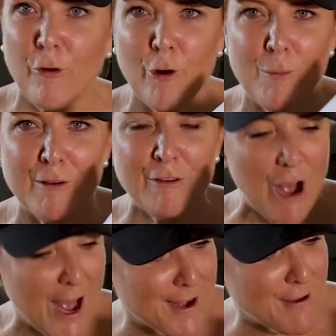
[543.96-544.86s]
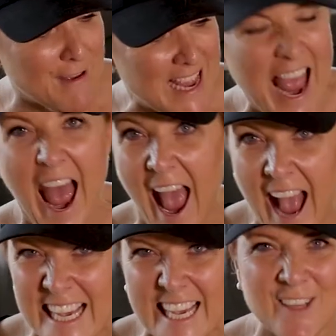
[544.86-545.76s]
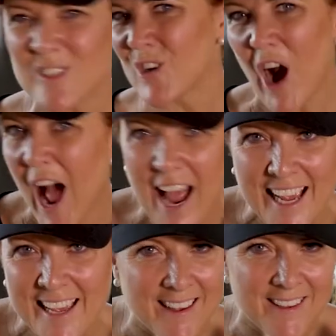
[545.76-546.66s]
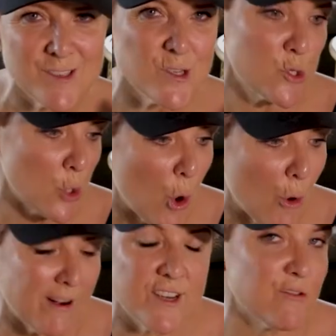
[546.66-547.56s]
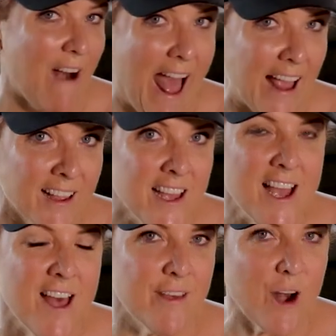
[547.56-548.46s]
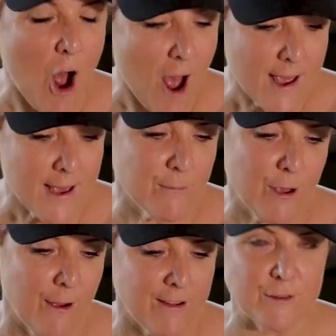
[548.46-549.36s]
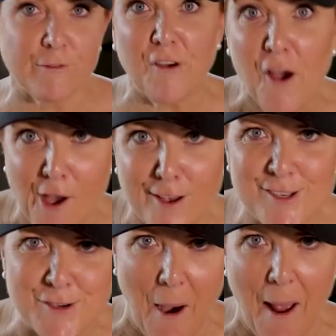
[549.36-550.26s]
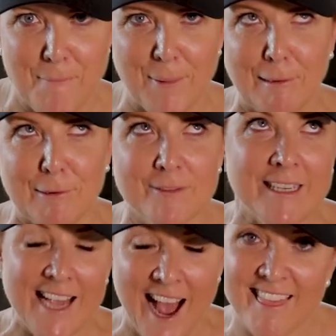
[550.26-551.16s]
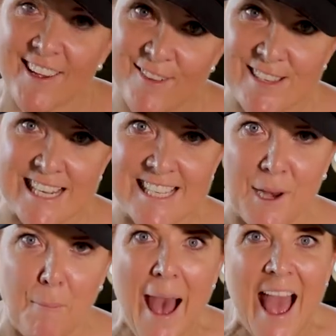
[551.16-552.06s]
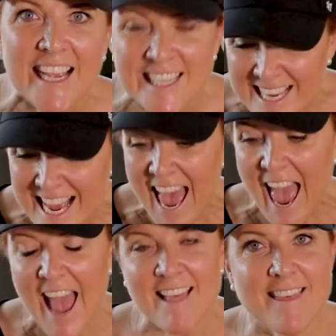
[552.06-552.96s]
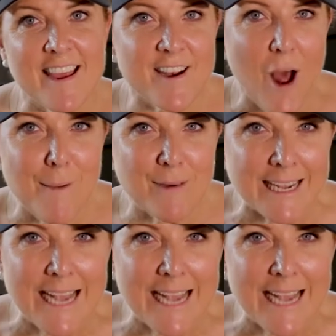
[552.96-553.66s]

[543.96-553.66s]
form of kind of hanging, drying storage rack that I am going to first try and build. I think it was easier to paint and then I'm going to